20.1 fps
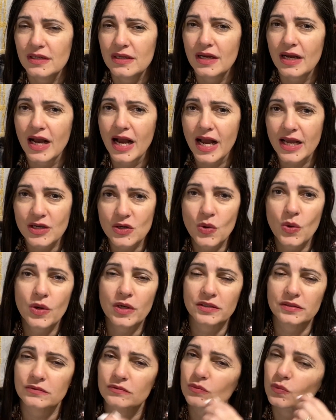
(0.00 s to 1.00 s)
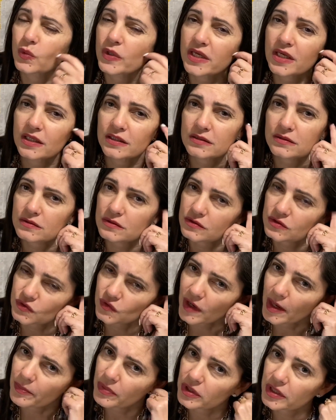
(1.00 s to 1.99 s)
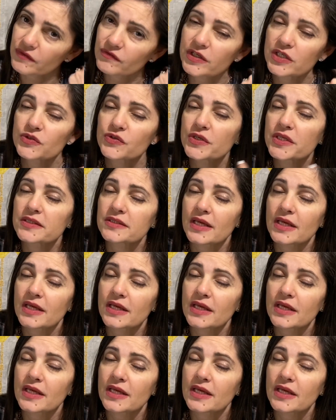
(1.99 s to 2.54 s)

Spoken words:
I go on weekend scrapbooking retreats,